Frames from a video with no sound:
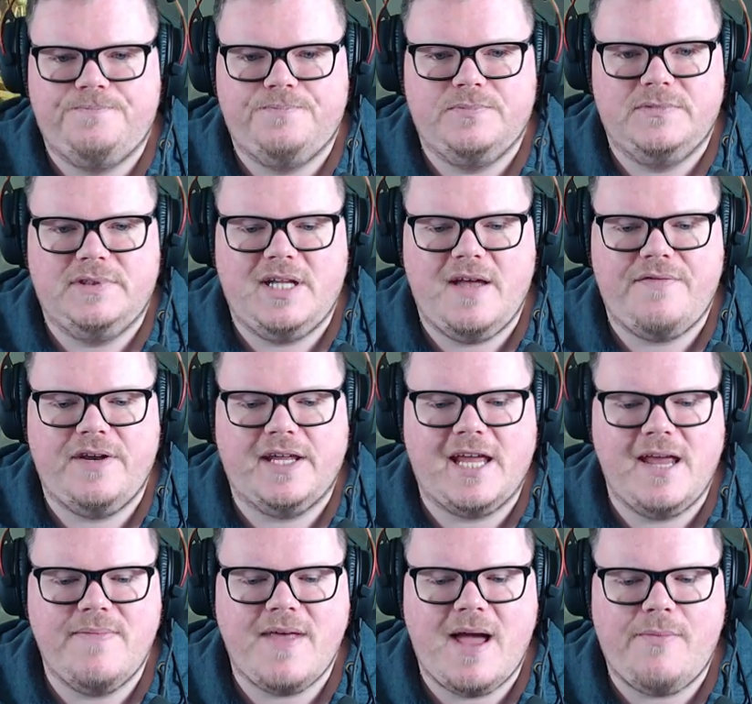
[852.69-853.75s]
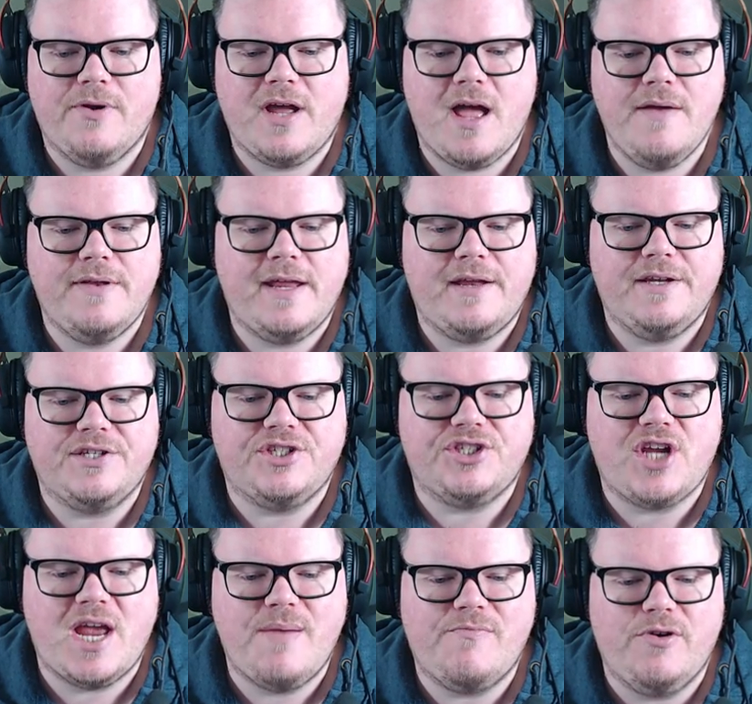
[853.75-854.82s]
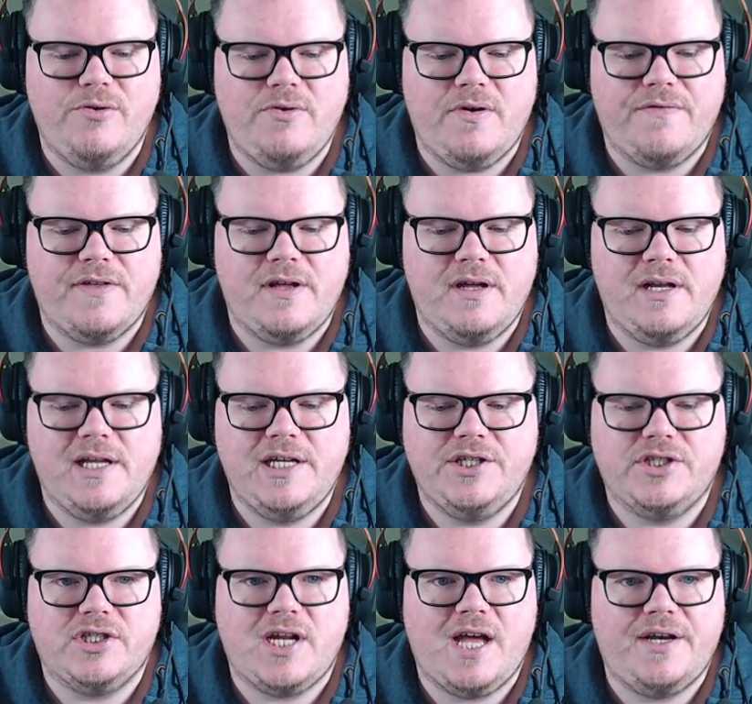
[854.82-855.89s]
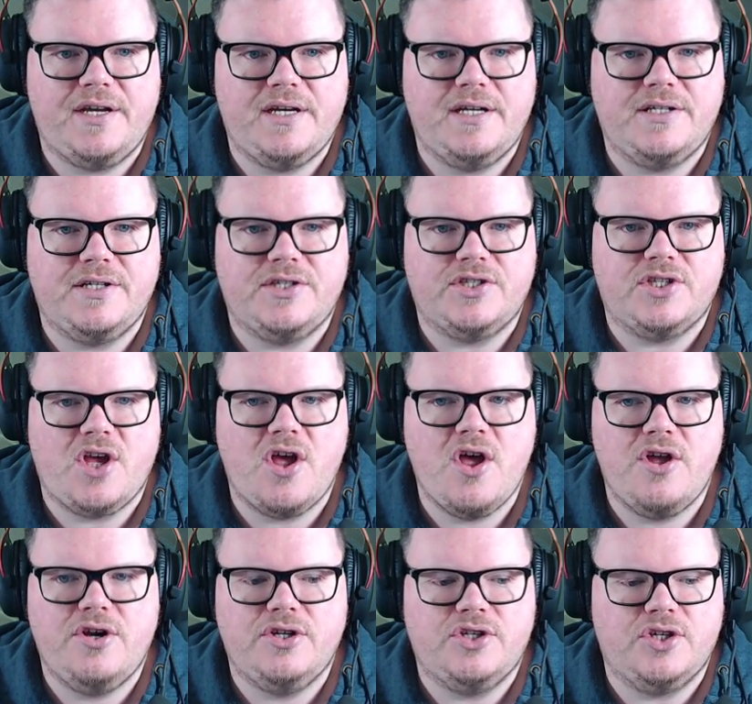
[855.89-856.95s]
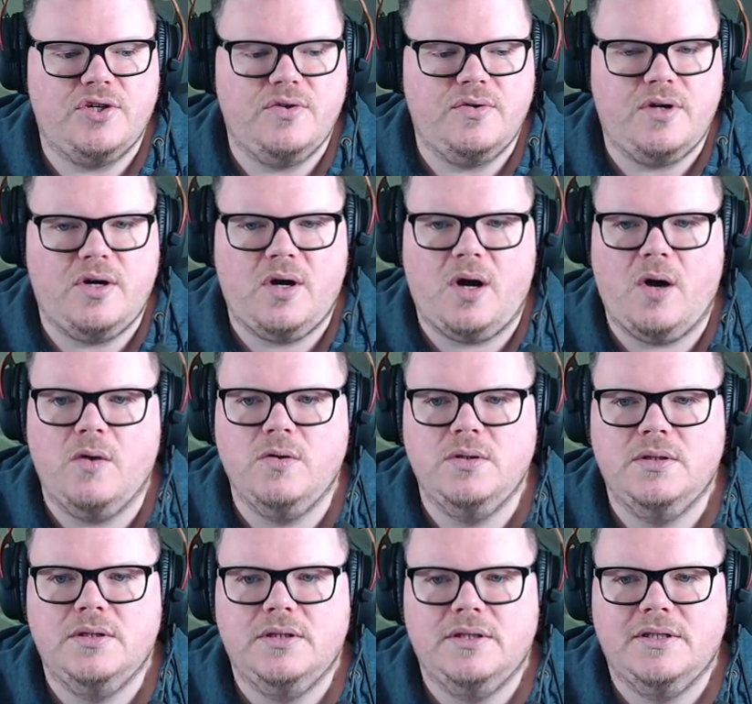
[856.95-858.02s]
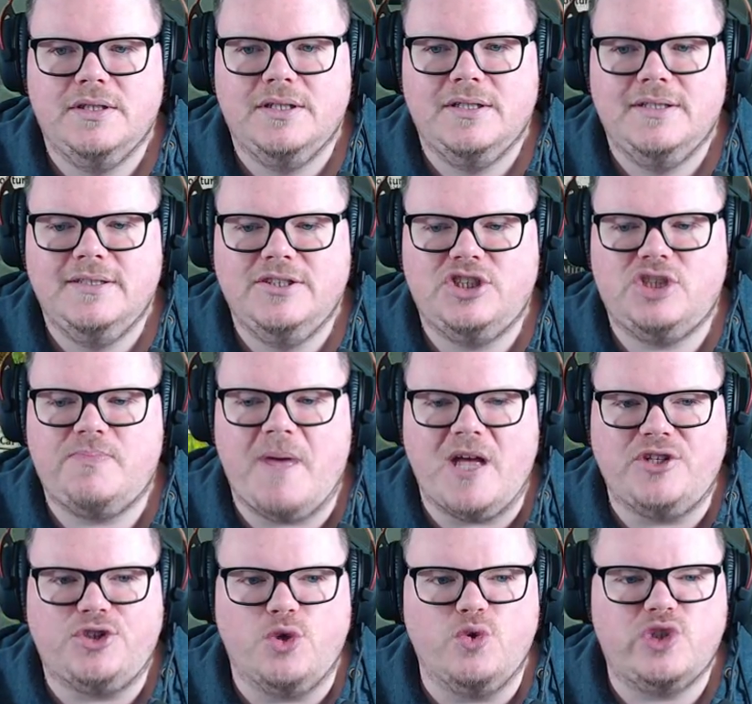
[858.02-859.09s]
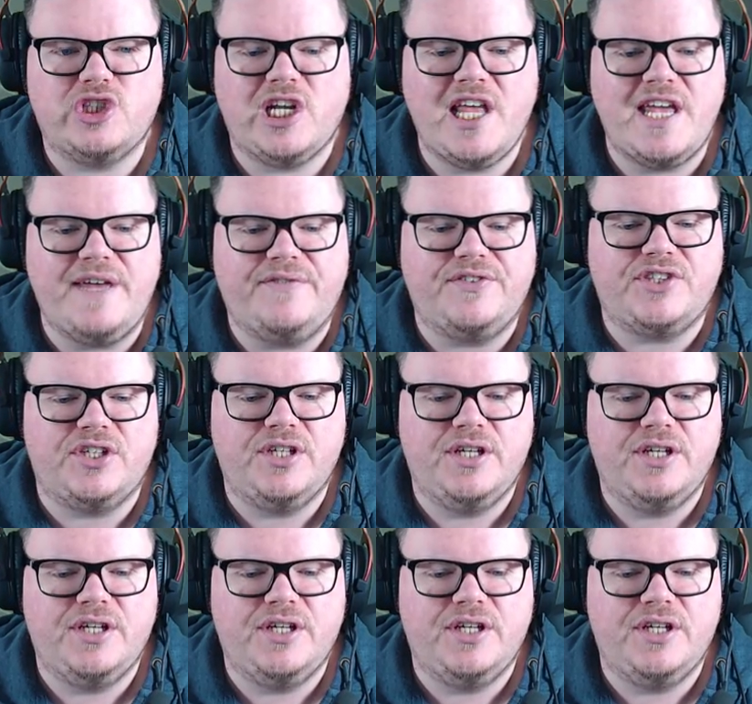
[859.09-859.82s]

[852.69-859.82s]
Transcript: Definitely keep that. We're going down the same route of the Legion's landing into turn 2. Uh-oh. Special sleeves.